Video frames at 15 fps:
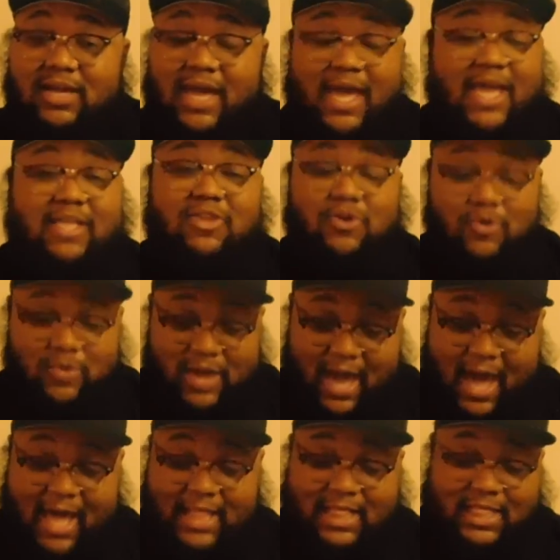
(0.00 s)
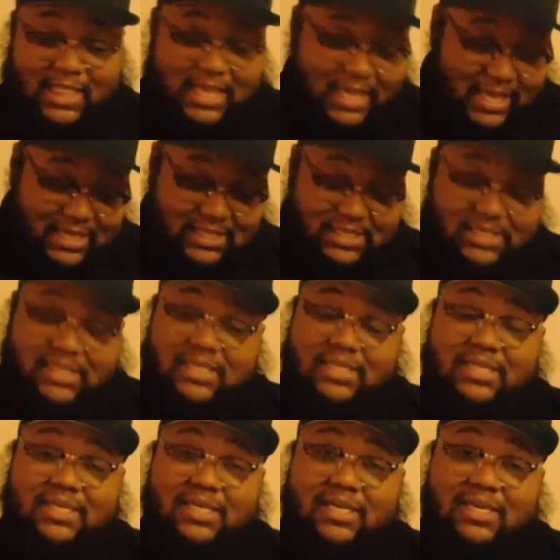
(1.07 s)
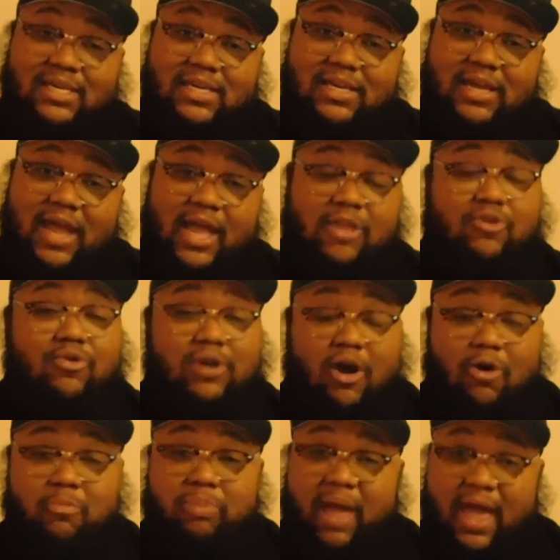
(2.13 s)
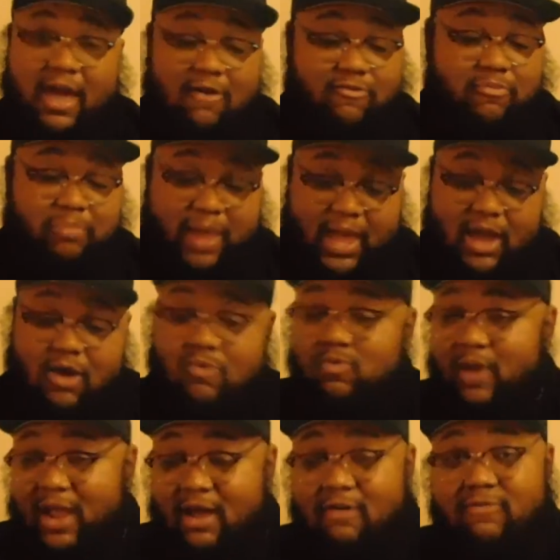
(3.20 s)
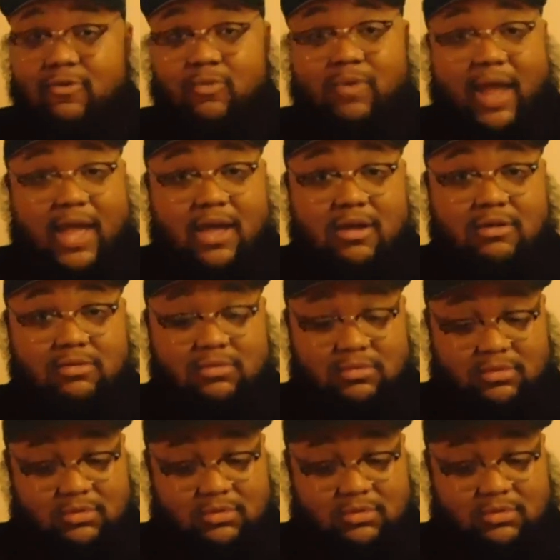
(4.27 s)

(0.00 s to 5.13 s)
and you got this, and you go pound for pound, round for round,